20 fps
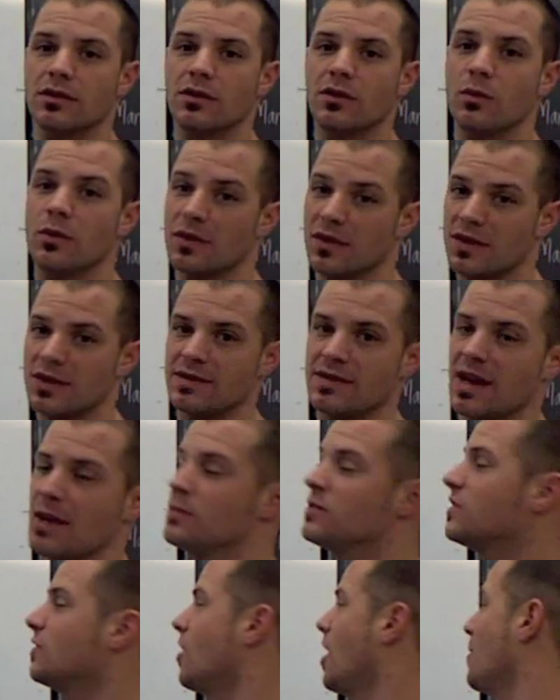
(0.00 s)
with the same
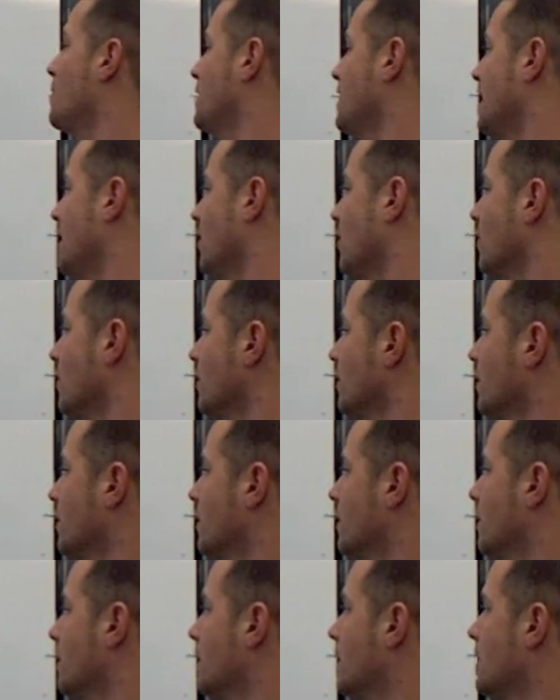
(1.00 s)
denominator
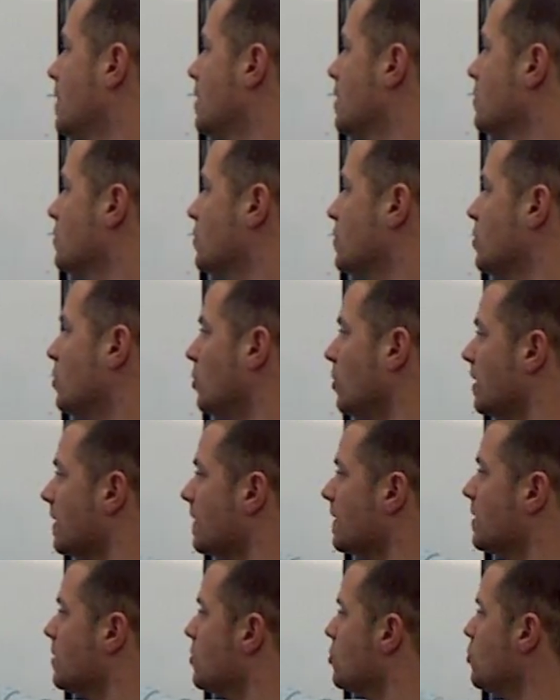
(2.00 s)
so you look at
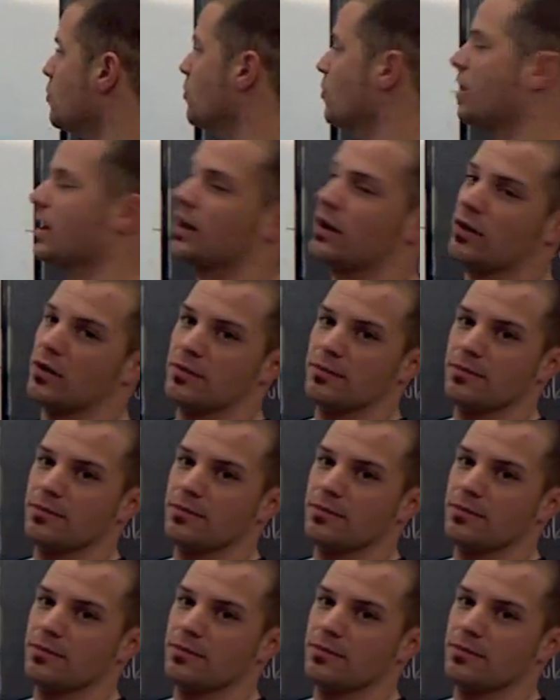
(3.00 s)
the numerator,